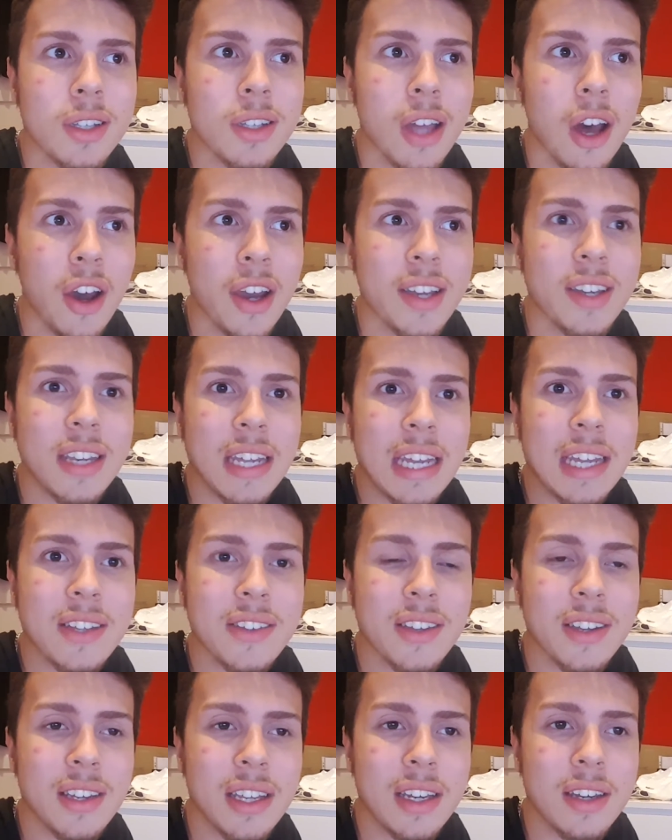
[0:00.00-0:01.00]
ID as
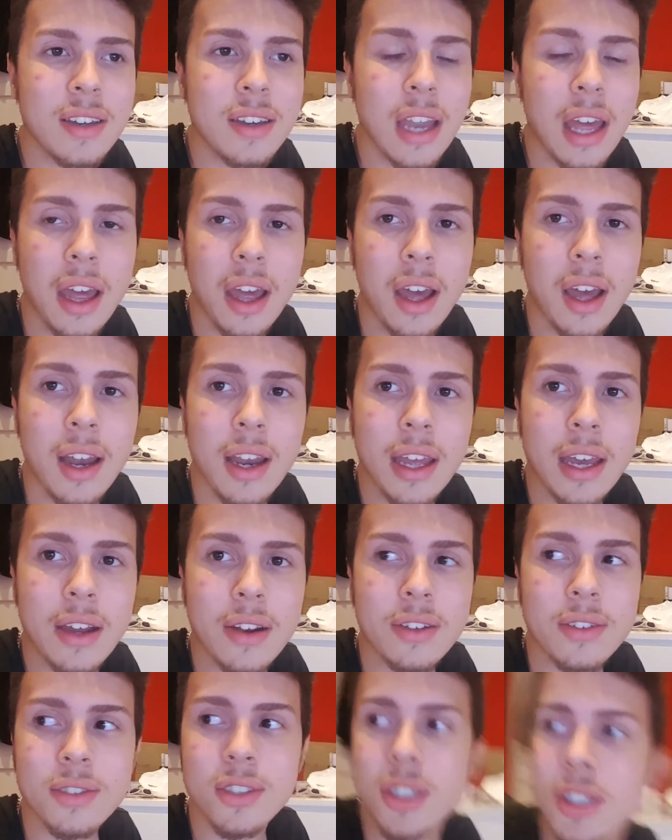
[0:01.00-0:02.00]
I did earlier,
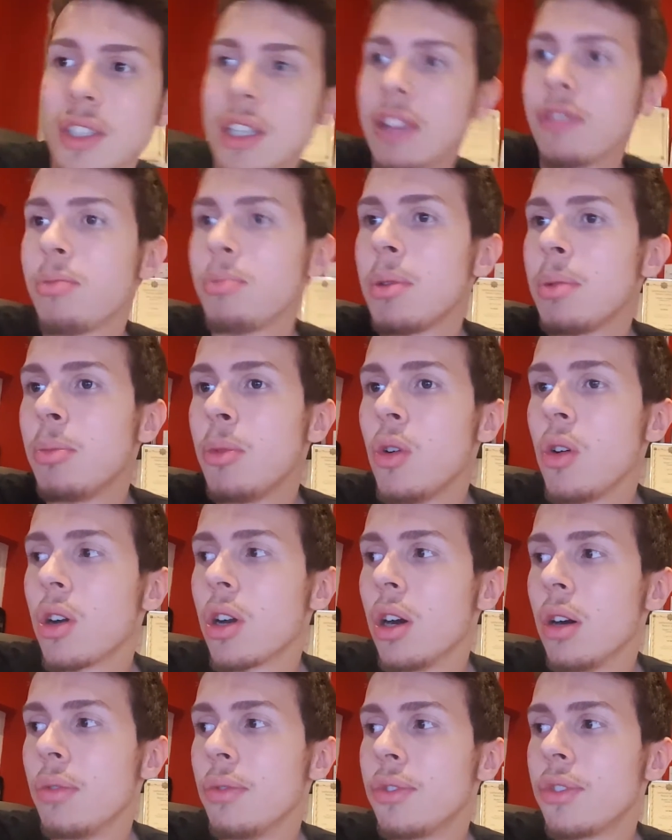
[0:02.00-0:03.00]
and she's giving me more
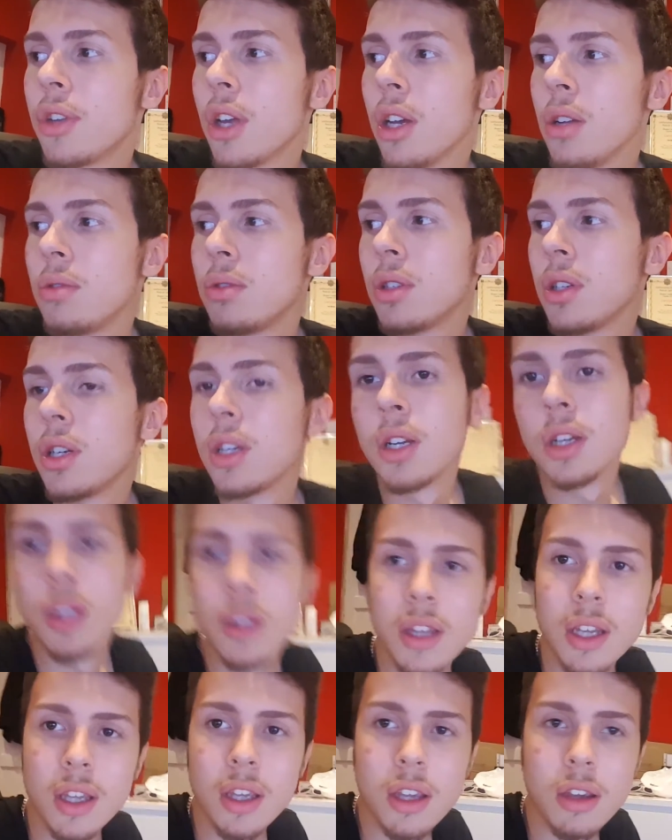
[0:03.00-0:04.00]
gold. So
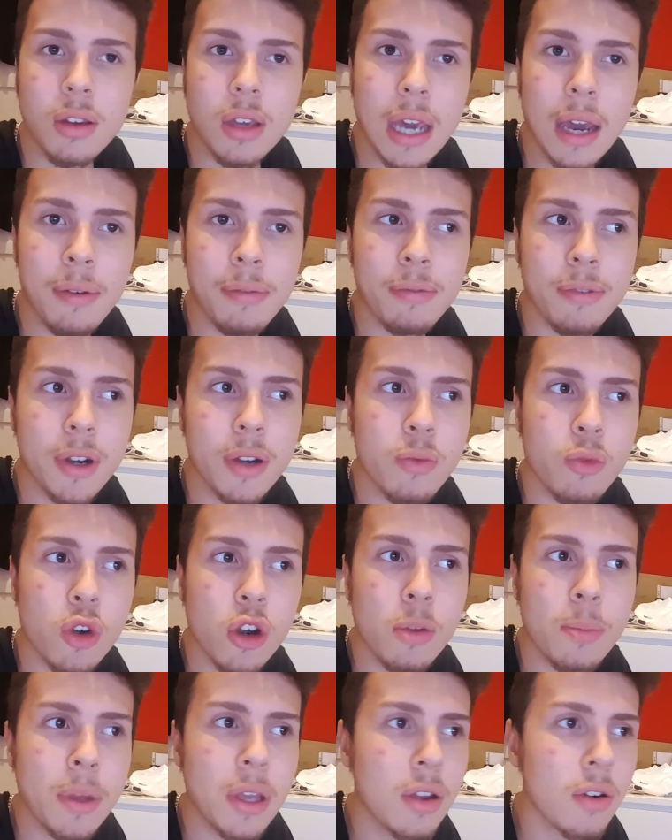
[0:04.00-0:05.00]
thank you, Catherine.
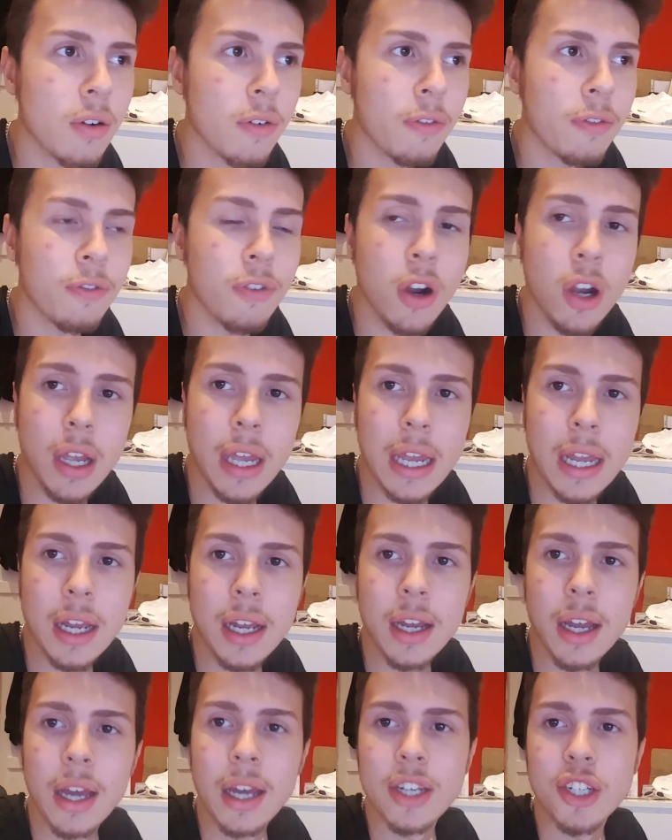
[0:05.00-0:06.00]
Ruby, you're a
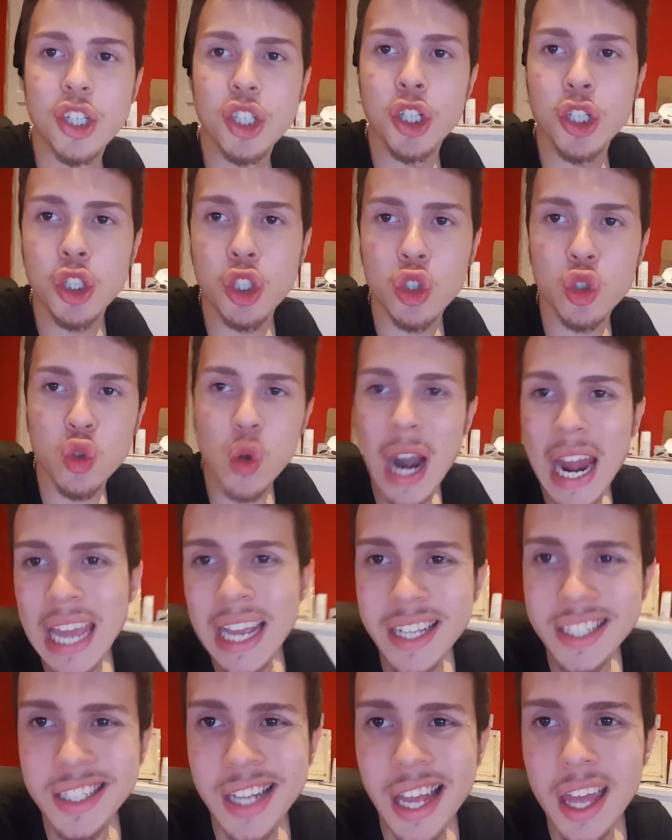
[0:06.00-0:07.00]
fucking
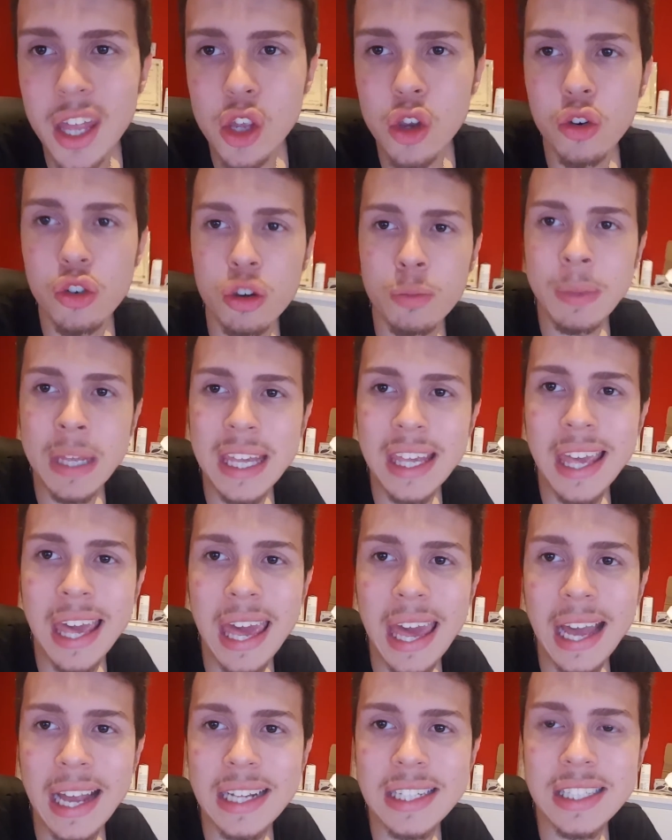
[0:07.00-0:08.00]
disgrace, and you should be
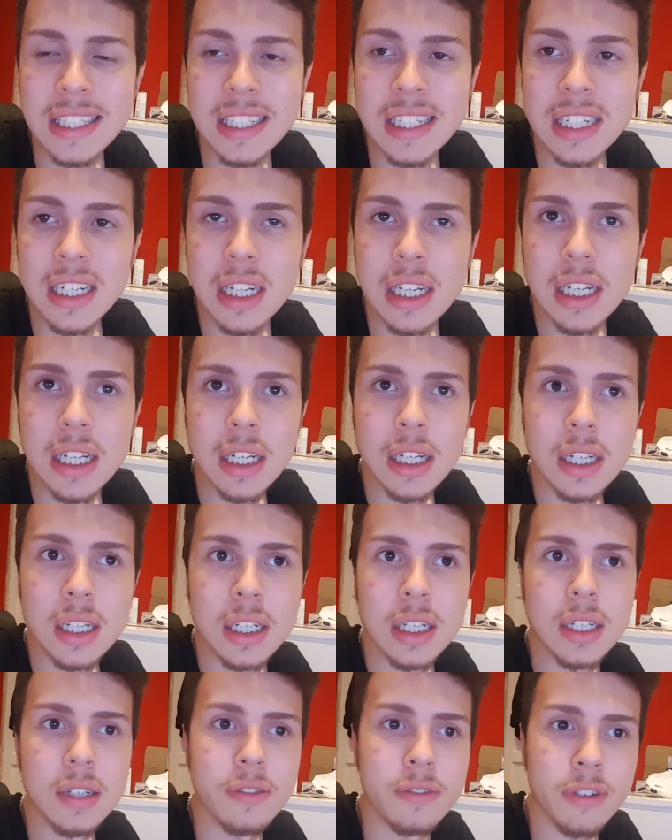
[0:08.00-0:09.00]
kicked
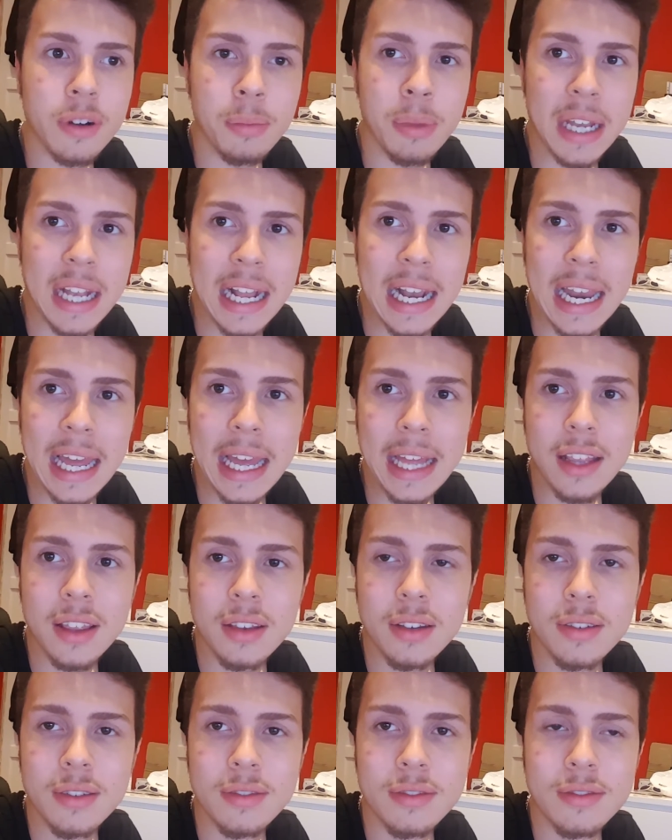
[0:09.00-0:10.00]
from the clan.
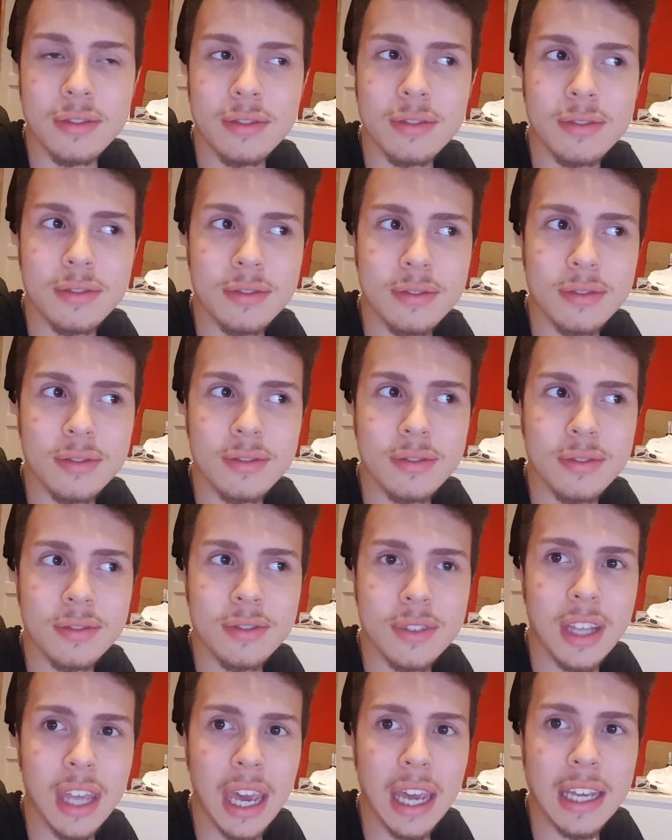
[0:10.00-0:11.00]

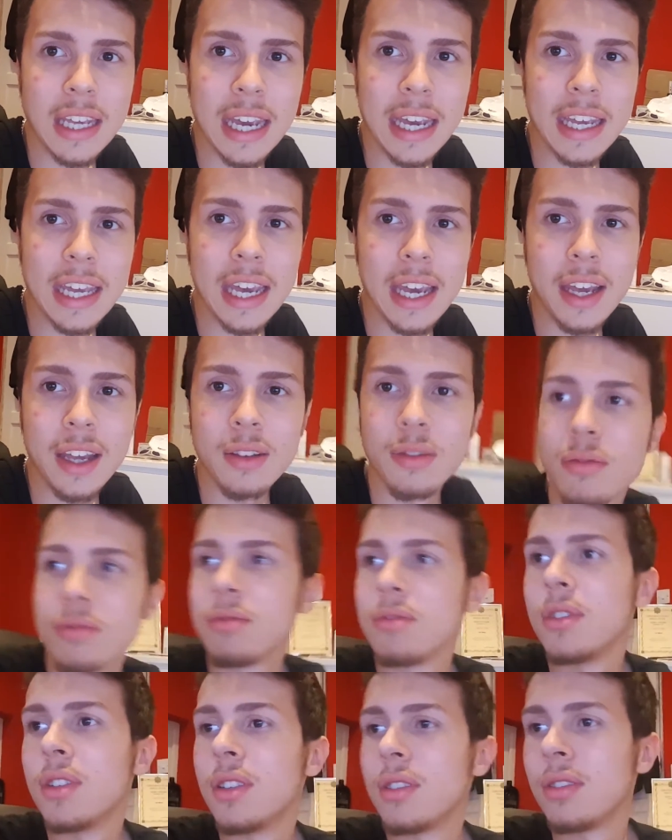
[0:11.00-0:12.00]
KKK.
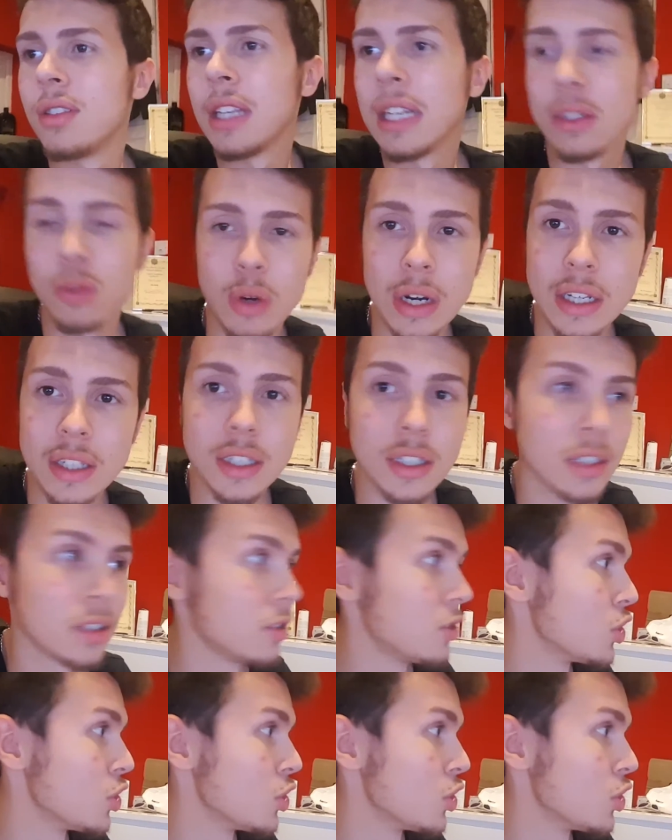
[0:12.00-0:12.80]
That's racist.